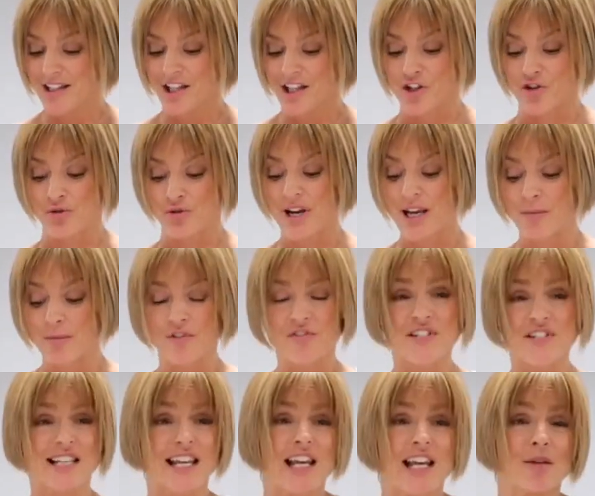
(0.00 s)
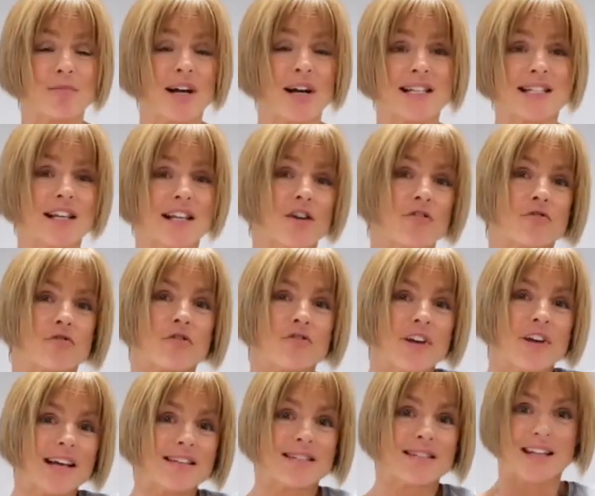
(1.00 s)
a dream of seeing myself
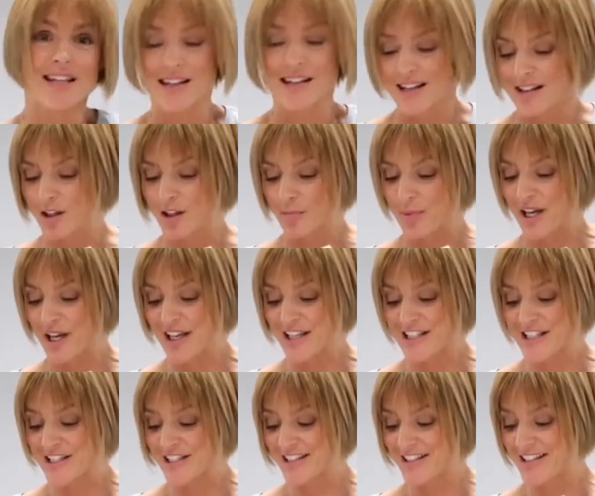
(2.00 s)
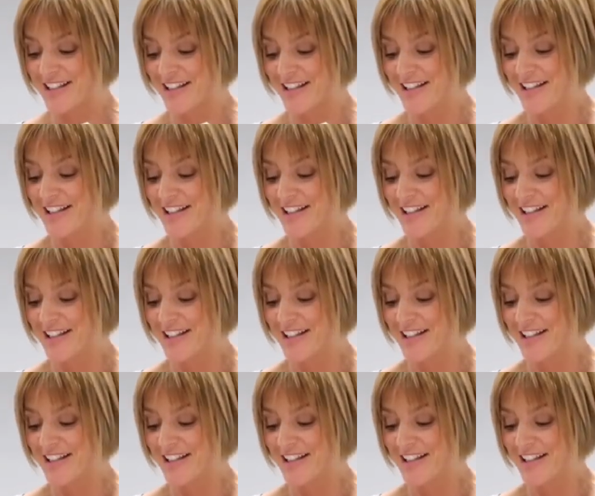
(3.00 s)
reflected in a little person,